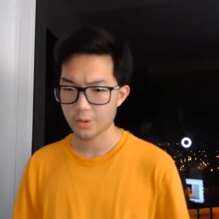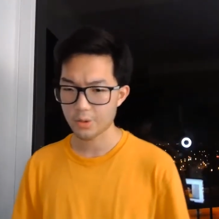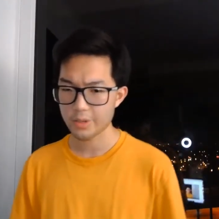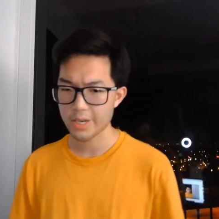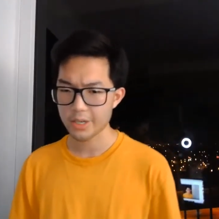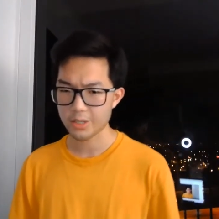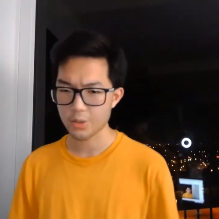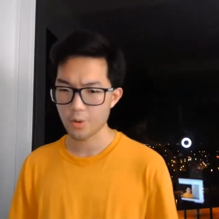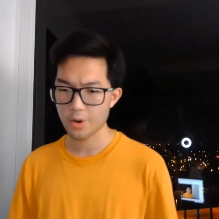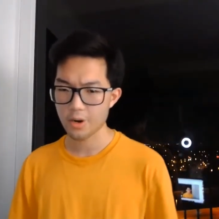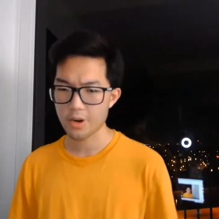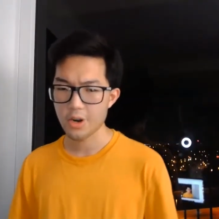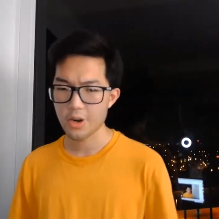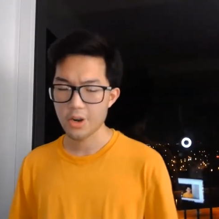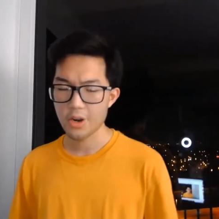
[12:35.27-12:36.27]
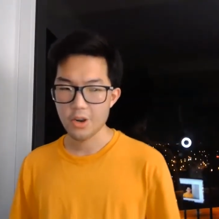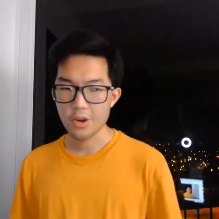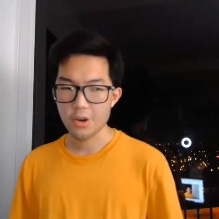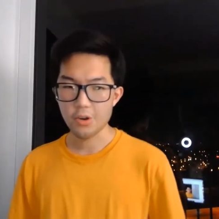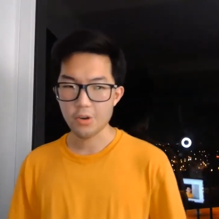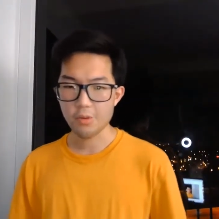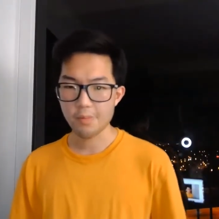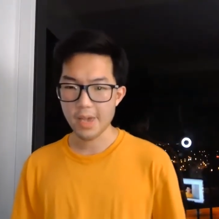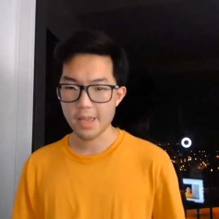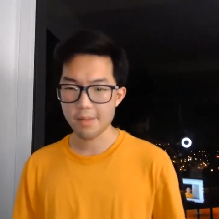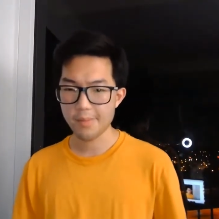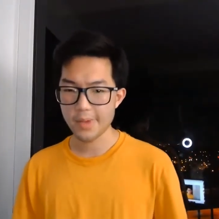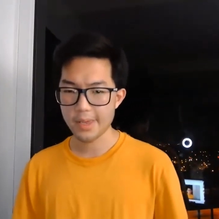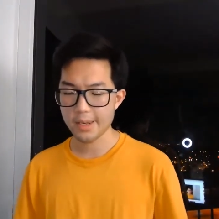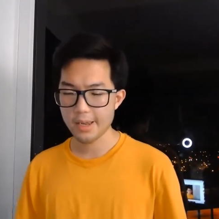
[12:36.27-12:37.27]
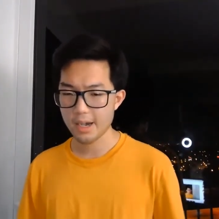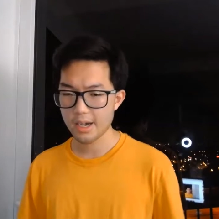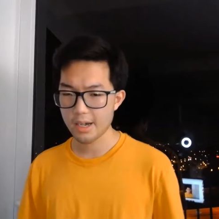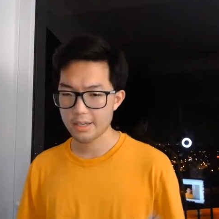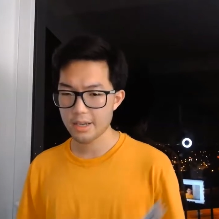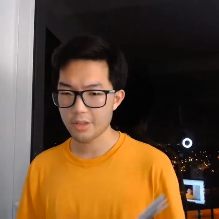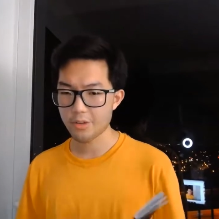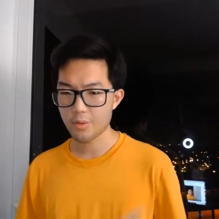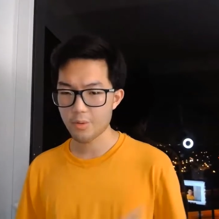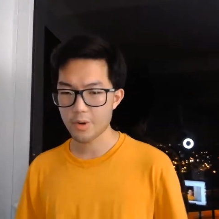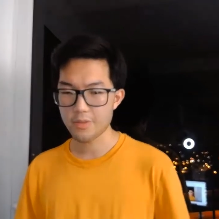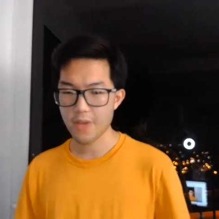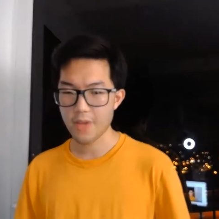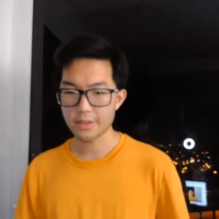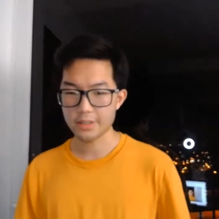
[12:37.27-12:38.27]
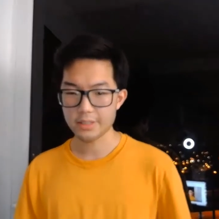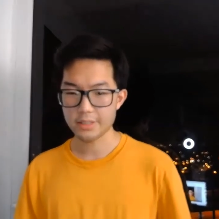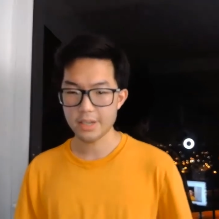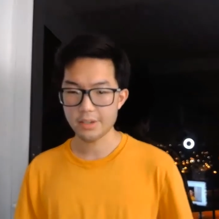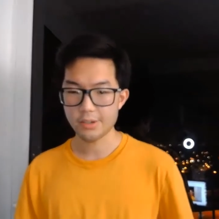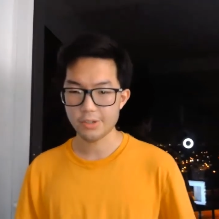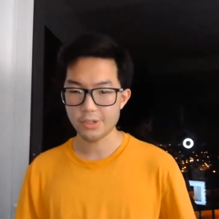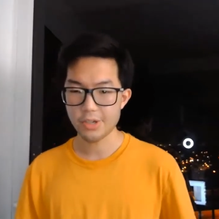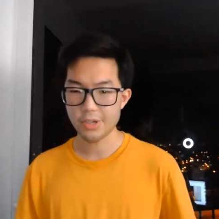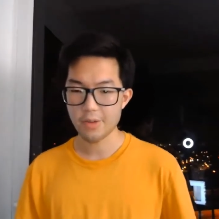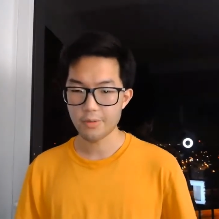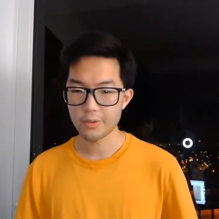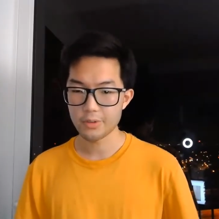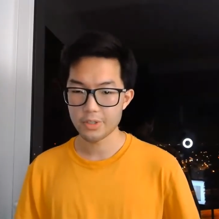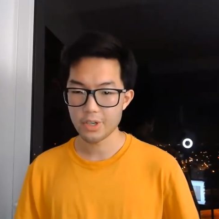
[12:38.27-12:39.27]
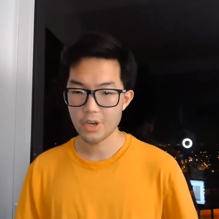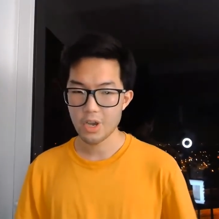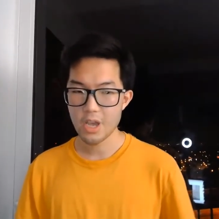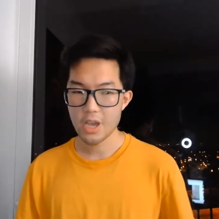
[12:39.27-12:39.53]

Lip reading: Nicator, whom had been another one of Alexander's generals,